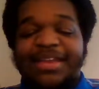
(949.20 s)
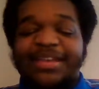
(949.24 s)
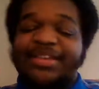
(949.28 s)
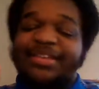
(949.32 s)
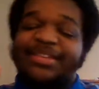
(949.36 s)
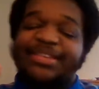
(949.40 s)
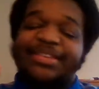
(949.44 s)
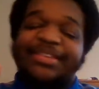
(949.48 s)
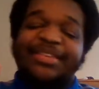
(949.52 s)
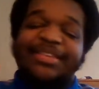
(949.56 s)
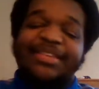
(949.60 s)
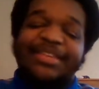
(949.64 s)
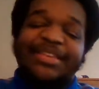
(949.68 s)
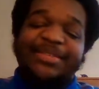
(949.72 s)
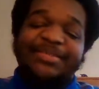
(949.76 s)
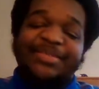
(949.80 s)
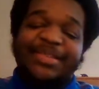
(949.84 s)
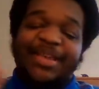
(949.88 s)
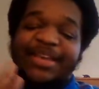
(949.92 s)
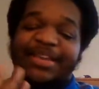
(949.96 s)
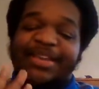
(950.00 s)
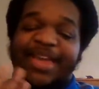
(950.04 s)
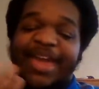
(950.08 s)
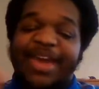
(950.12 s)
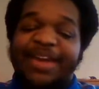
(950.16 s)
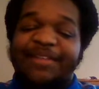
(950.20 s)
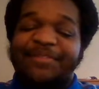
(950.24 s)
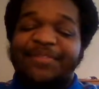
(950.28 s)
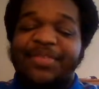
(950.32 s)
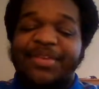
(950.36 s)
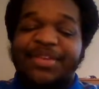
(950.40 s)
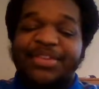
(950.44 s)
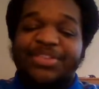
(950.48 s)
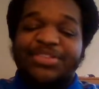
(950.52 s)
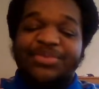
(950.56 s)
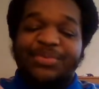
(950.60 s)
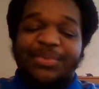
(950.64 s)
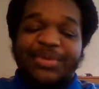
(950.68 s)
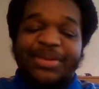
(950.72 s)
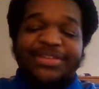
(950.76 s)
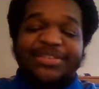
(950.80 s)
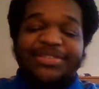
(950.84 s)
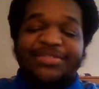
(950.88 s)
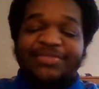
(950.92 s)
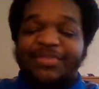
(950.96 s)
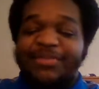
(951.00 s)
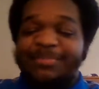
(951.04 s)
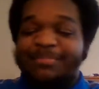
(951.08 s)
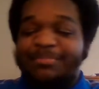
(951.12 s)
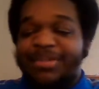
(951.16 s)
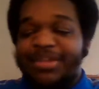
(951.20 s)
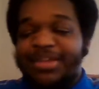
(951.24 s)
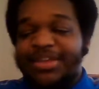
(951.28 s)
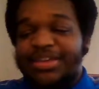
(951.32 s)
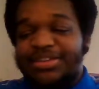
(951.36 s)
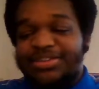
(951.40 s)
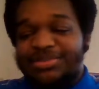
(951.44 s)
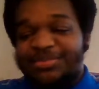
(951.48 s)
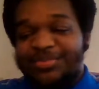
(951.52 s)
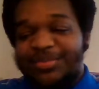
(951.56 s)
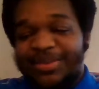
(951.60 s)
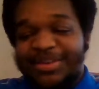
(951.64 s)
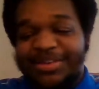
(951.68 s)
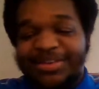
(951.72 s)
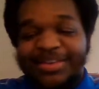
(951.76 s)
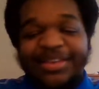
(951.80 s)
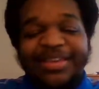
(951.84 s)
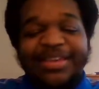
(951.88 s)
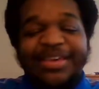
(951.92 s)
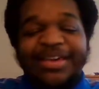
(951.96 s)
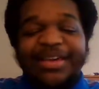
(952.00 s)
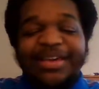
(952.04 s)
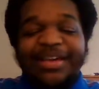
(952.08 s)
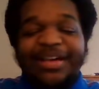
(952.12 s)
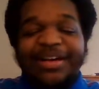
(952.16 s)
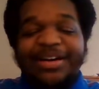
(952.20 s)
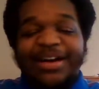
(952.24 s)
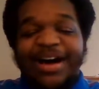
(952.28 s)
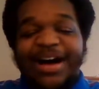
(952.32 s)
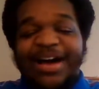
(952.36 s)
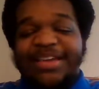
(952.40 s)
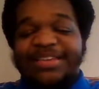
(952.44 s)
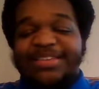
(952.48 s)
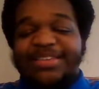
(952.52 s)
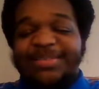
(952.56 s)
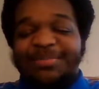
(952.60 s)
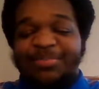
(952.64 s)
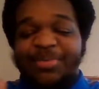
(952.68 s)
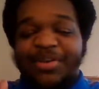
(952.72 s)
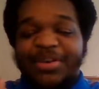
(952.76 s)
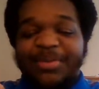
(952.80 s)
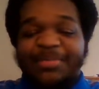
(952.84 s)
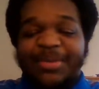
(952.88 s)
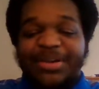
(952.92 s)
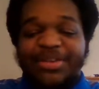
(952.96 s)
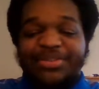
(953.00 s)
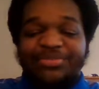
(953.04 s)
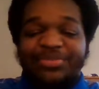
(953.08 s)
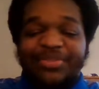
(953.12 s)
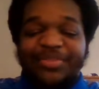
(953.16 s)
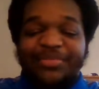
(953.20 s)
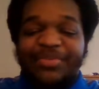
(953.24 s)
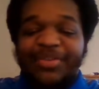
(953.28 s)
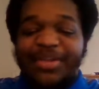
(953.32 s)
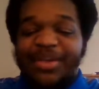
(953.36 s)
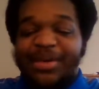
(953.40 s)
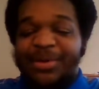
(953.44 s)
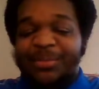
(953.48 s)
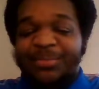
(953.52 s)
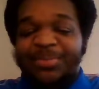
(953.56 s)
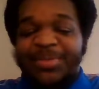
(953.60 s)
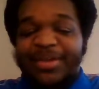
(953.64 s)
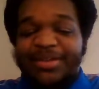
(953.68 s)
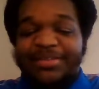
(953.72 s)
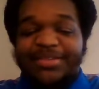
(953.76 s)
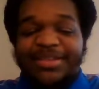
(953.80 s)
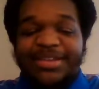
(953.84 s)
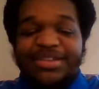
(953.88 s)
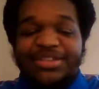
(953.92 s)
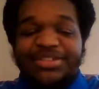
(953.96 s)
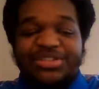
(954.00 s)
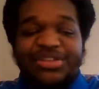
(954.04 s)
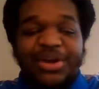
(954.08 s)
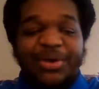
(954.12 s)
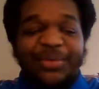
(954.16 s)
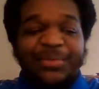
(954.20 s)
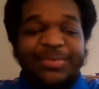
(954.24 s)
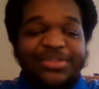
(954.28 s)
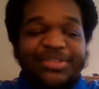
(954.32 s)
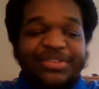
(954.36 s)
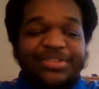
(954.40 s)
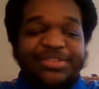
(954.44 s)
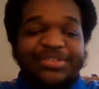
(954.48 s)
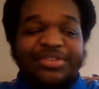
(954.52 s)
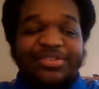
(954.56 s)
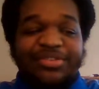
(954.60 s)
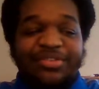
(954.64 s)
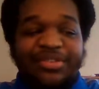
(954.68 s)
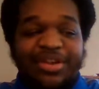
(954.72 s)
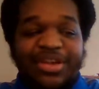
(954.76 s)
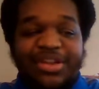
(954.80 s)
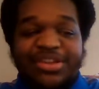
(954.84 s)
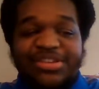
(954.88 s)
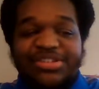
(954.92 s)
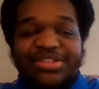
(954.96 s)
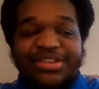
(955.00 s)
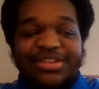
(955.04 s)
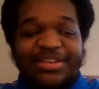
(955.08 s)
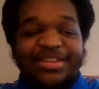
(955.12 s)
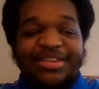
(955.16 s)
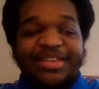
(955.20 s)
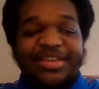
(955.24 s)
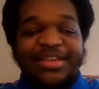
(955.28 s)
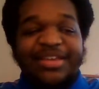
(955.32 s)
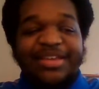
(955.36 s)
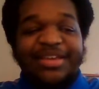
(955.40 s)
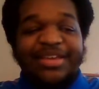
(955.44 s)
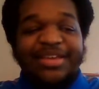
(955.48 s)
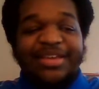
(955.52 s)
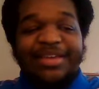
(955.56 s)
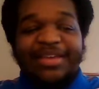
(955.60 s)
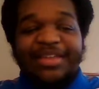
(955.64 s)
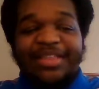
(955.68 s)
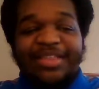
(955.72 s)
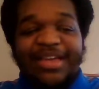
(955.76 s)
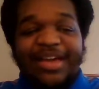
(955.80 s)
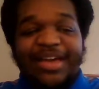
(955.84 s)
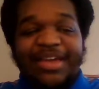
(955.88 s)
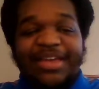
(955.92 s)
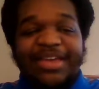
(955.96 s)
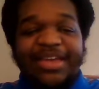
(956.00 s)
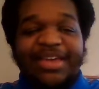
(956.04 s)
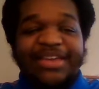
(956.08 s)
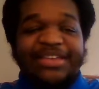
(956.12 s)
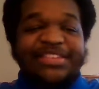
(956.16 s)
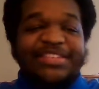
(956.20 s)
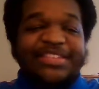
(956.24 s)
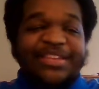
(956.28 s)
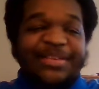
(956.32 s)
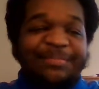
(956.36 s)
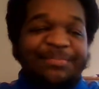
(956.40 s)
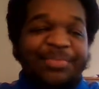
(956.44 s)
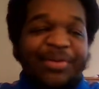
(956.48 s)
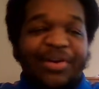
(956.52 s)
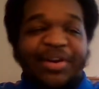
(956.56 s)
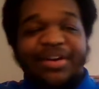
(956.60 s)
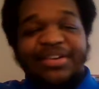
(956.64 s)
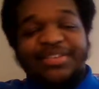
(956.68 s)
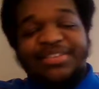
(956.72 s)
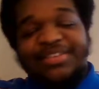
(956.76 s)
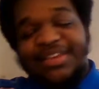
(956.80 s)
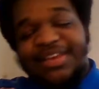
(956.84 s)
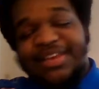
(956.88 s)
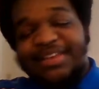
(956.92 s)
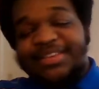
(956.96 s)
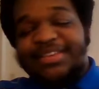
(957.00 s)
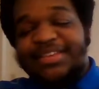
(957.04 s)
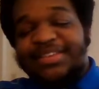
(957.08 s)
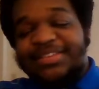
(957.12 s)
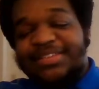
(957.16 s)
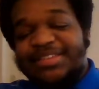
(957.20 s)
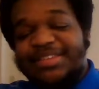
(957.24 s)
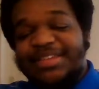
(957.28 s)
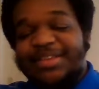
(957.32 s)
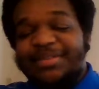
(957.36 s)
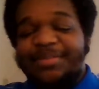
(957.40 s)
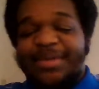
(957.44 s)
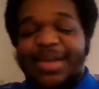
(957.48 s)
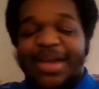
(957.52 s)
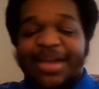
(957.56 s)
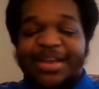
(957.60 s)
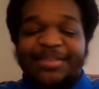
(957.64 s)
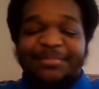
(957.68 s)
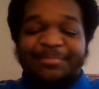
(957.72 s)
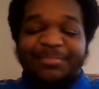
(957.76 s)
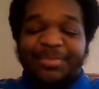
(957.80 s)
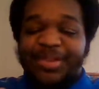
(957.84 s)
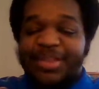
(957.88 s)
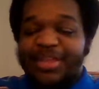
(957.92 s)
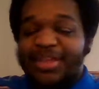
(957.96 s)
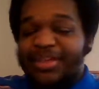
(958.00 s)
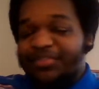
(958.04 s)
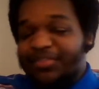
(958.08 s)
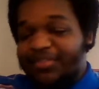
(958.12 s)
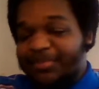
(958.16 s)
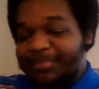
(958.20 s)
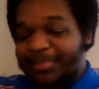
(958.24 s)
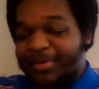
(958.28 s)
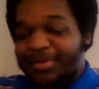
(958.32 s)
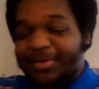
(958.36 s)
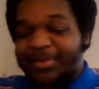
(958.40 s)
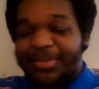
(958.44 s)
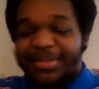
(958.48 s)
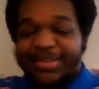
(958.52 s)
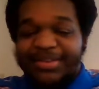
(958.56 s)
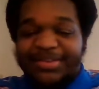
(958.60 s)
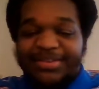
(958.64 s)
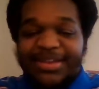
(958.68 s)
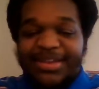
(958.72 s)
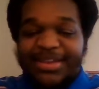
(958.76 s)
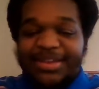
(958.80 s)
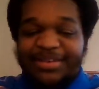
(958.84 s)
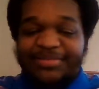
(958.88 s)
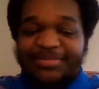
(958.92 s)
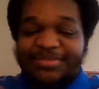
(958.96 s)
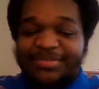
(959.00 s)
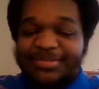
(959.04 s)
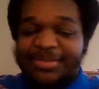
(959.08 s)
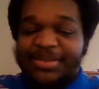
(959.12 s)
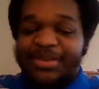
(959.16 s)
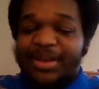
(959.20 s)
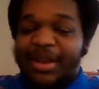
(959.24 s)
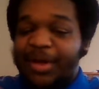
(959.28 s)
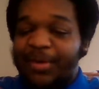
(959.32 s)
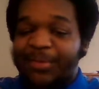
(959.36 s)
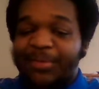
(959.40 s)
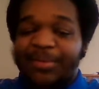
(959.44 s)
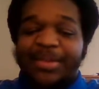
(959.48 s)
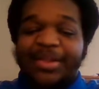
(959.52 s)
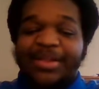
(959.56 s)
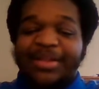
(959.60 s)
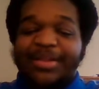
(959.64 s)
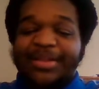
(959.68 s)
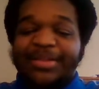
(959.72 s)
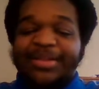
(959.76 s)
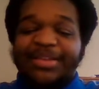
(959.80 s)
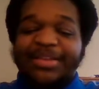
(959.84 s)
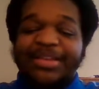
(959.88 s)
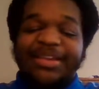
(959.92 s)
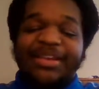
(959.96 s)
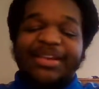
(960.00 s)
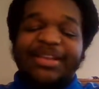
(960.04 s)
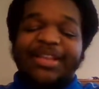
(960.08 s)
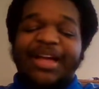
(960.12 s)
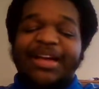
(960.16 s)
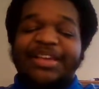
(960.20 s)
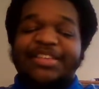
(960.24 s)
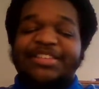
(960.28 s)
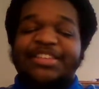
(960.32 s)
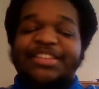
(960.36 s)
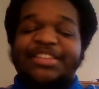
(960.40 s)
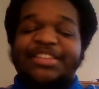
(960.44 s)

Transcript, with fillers: of seems like half of the twist from Bleach when Aizen pretty much revealed that Ichigo was his creation. Like, yeah, some parts, yeah, it did seem kind of believable and did, you know, lead a lot of